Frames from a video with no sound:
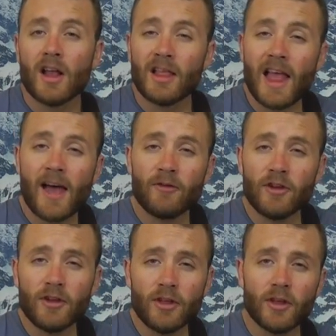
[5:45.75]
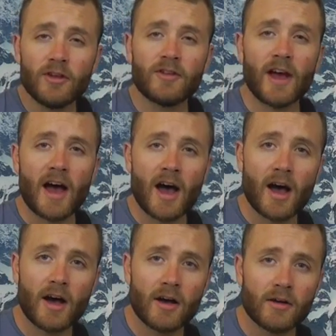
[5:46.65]
Left of the
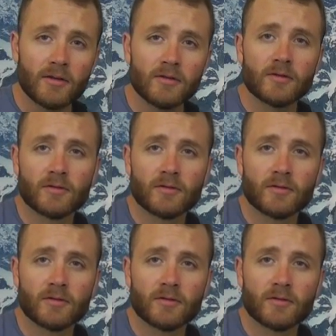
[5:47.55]
dial.